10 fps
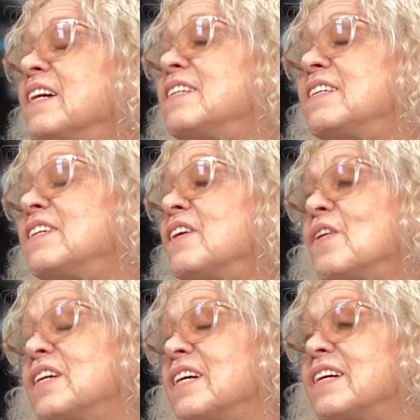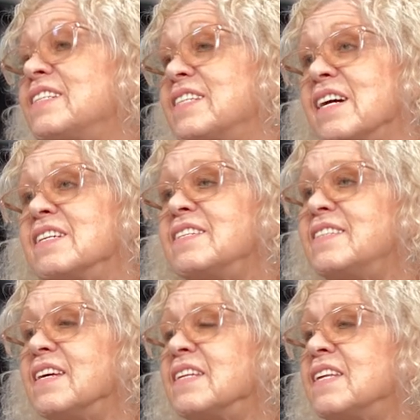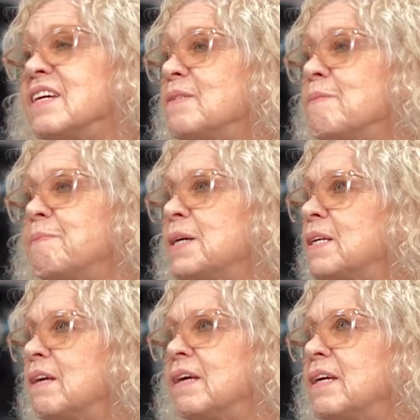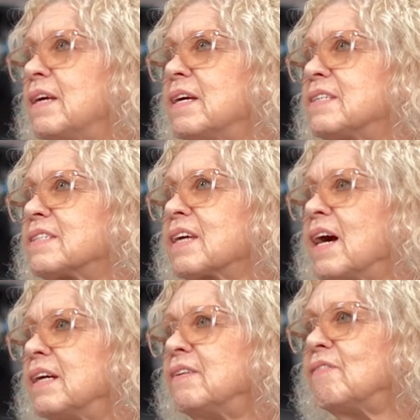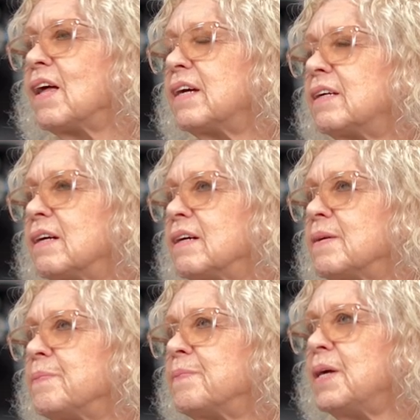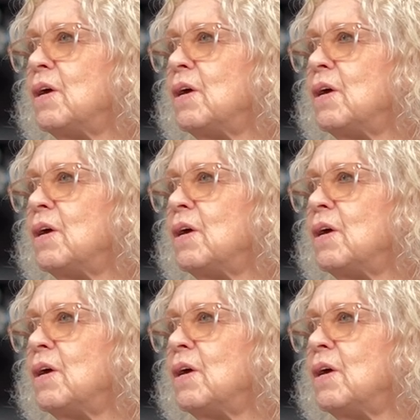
and you know, it, it does. And then, but it's kind of like, um,